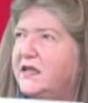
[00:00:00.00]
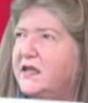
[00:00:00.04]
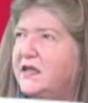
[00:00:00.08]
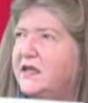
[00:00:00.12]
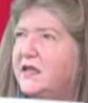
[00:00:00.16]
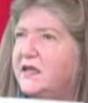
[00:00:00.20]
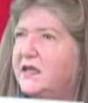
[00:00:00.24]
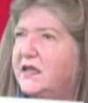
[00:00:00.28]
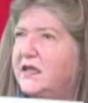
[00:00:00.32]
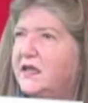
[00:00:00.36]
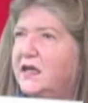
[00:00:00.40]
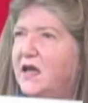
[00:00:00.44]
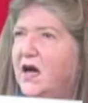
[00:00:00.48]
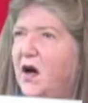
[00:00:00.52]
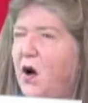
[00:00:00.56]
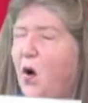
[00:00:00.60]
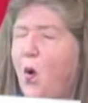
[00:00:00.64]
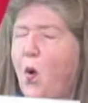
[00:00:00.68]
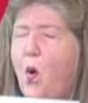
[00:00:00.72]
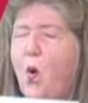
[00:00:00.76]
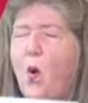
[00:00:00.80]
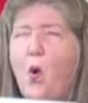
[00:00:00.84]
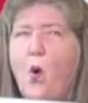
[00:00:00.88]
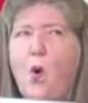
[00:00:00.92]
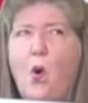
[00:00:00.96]
Yes, if
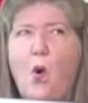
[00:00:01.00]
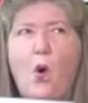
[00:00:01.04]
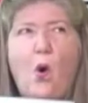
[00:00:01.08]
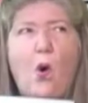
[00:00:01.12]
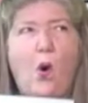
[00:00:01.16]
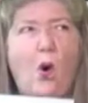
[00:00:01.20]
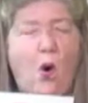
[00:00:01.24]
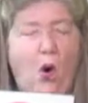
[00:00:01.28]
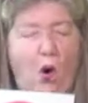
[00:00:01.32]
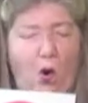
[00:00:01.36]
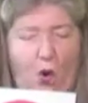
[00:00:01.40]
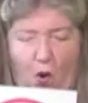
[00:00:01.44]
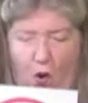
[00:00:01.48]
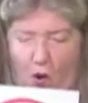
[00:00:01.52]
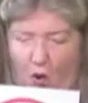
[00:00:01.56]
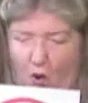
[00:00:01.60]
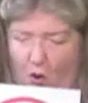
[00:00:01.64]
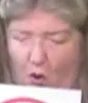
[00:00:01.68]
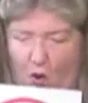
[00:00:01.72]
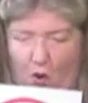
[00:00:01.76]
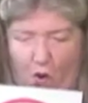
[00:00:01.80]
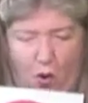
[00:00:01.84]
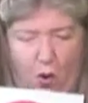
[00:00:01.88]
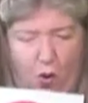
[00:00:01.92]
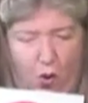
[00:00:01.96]
they stayed there
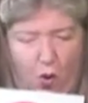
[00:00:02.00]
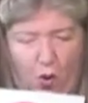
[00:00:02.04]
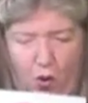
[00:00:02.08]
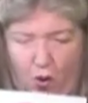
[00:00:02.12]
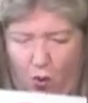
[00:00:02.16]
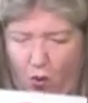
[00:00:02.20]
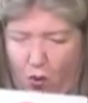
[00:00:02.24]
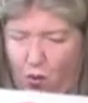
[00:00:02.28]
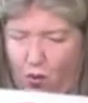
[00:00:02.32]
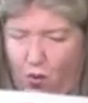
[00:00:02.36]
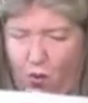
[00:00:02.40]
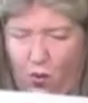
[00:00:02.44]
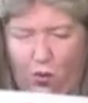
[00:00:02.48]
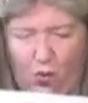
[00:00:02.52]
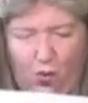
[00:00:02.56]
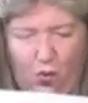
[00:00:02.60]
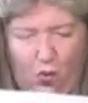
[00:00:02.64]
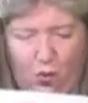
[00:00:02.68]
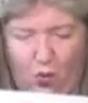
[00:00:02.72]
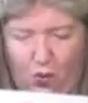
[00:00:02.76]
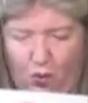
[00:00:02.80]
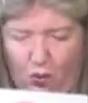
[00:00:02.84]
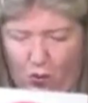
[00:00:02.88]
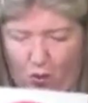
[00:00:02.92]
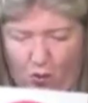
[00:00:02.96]
and did not have their flu
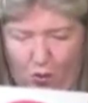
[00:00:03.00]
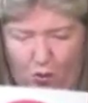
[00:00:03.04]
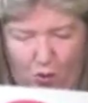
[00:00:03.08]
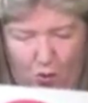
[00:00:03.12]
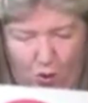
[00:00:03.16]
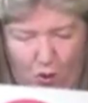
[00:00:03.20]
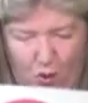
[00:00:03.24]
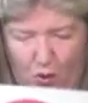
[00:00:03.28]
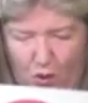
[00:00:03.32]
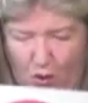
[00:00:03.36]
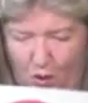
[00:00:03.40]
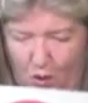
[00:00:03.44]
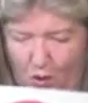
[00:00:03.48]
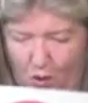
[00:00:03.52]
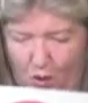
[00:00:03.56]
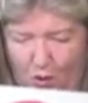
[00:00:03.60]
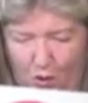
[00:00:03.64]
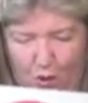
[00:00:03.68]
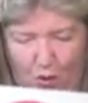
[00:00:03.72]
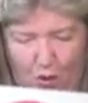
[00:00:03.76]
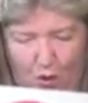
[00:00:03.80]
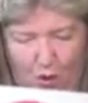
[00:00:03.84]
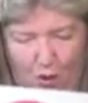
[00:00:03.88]
shot, the health